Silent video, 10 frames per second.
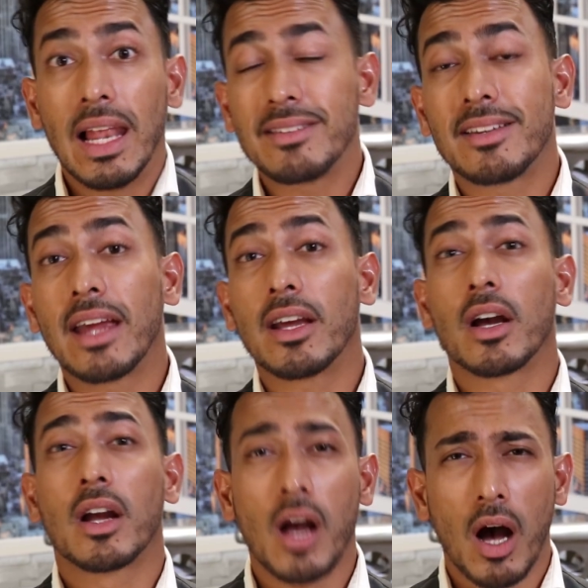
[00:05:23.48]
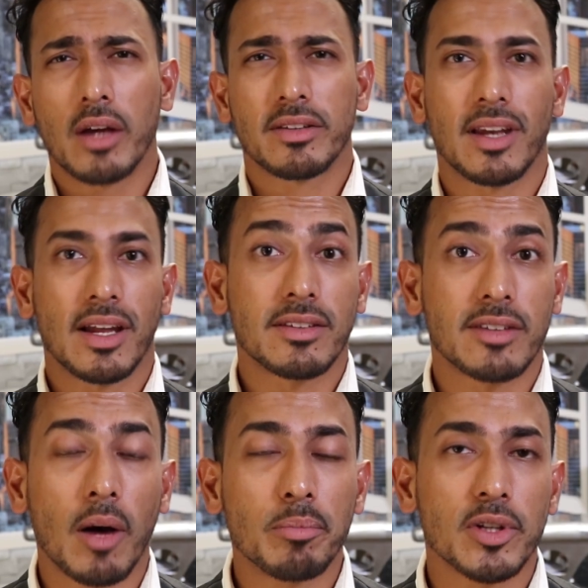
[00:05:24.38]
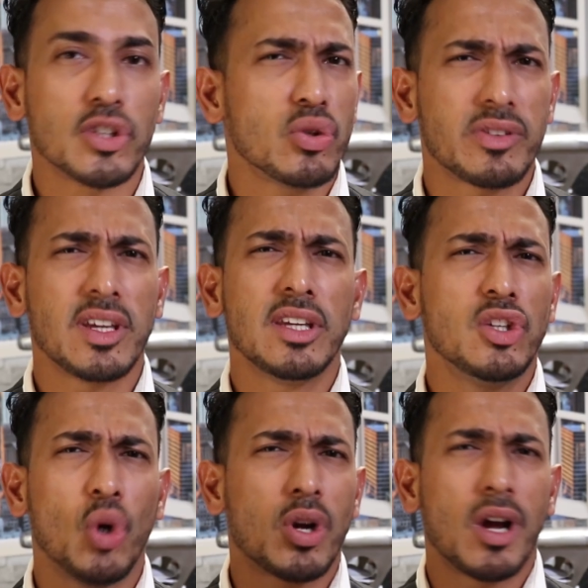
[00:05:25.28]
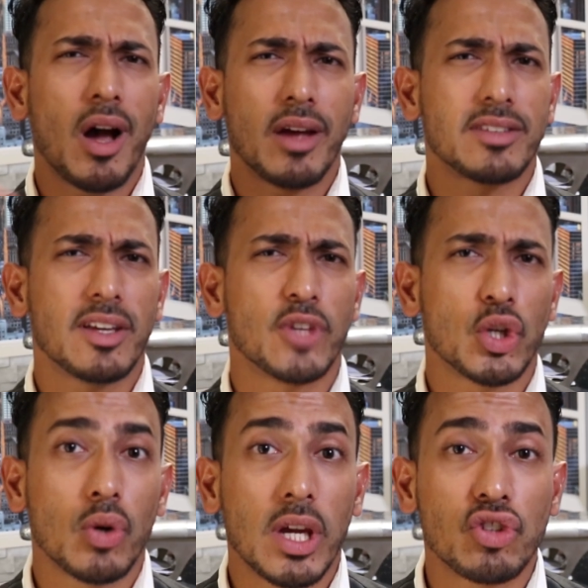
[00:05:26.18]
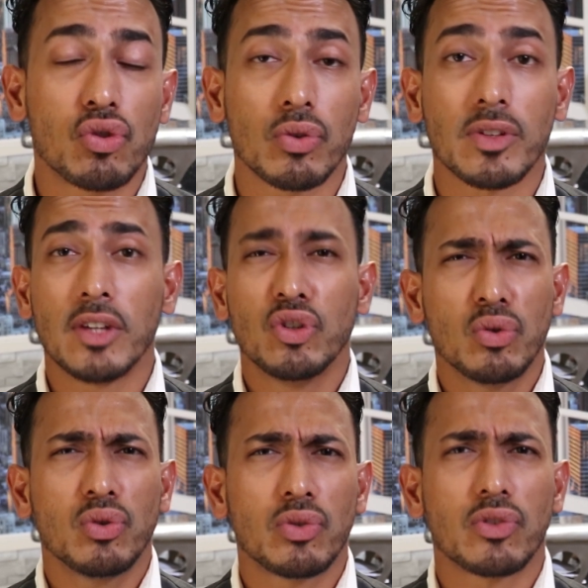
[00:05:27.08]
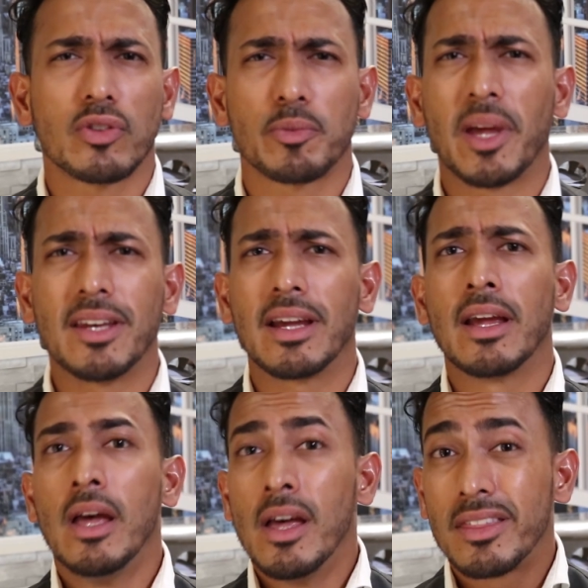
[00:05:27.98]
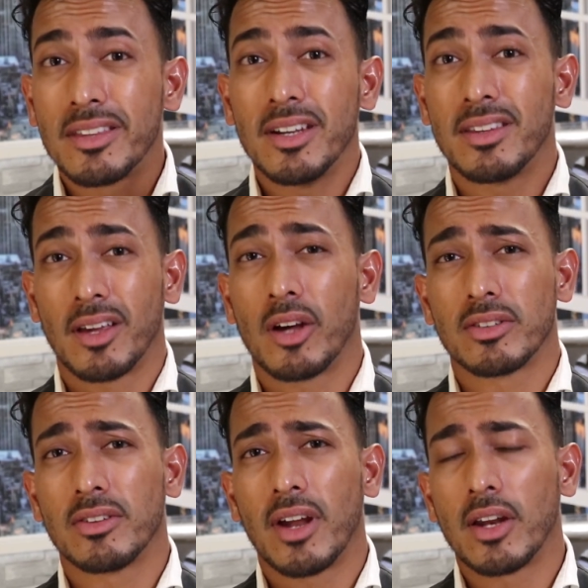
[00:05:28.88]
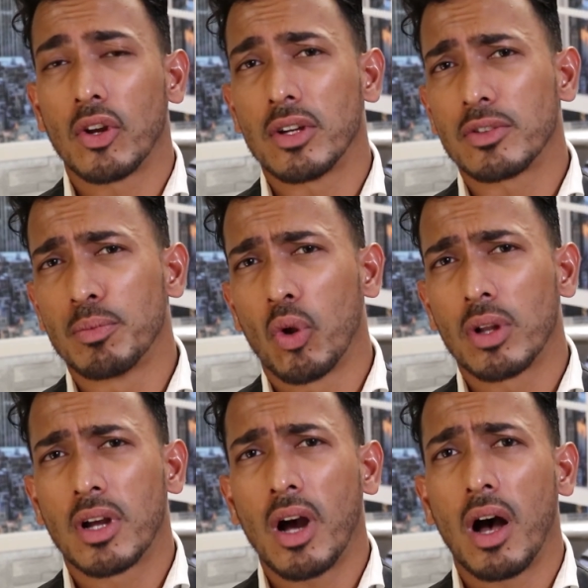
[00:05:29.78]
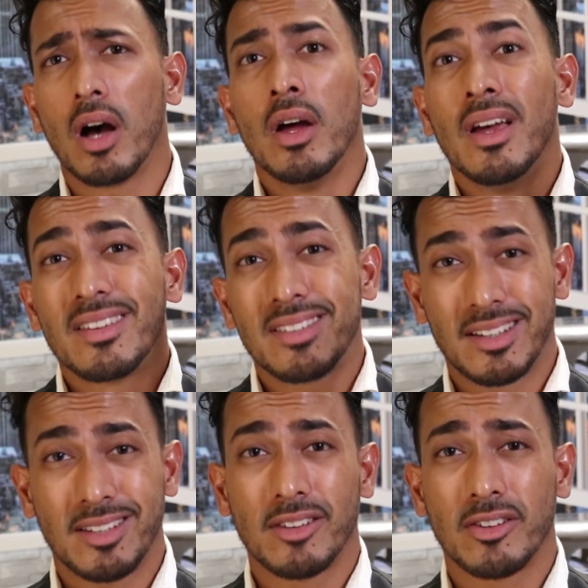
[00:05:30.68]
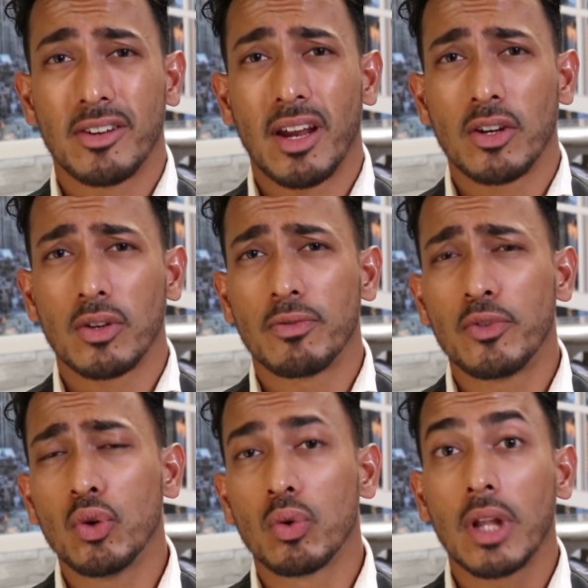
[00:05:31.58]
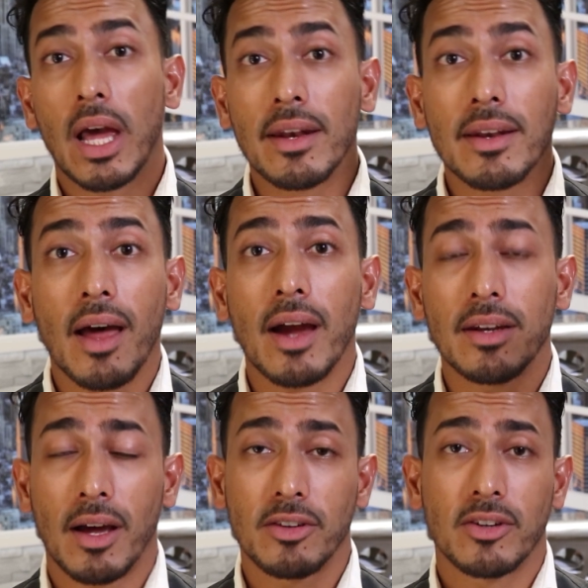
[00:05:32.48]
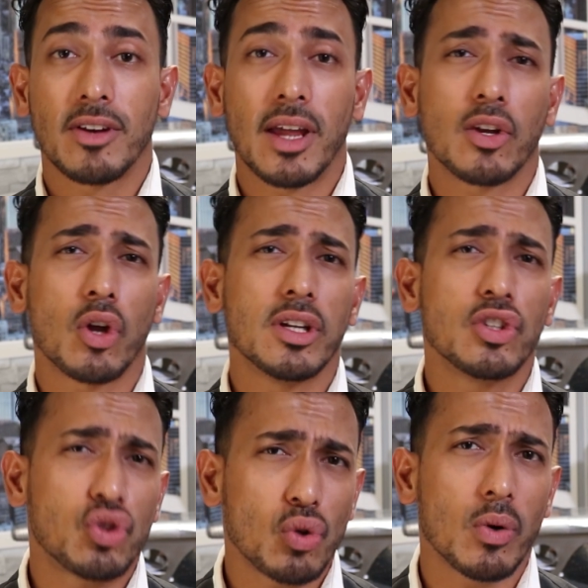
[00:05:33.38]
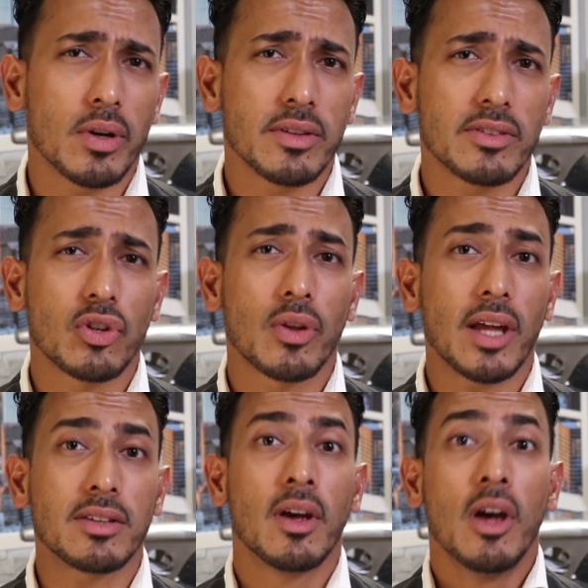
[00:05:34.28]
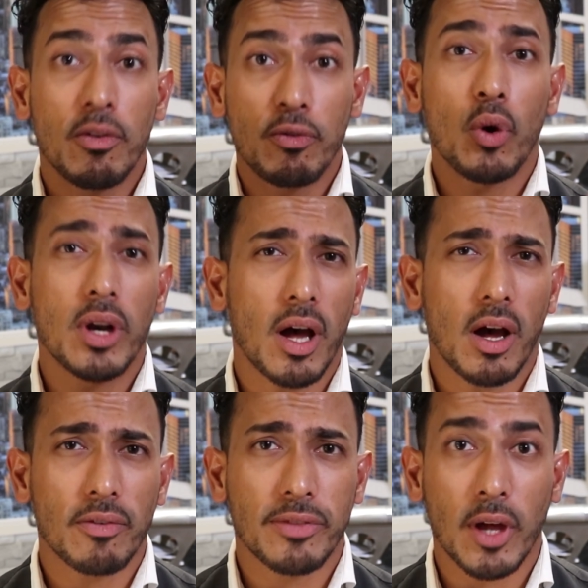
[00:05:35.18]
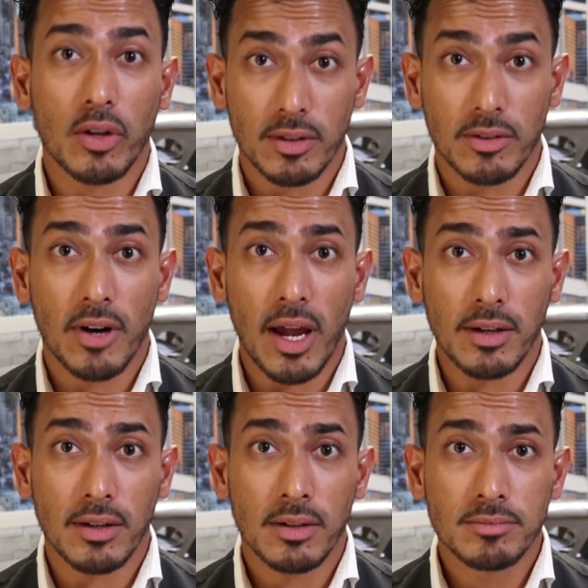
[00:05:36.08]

Let's take a car as an example. You see, your car is giving you issues and you're used to spending 3,000 Rand on a small car, 600 Rand on fuel and 900 Rand on insurance. So that's 4,500 Rand.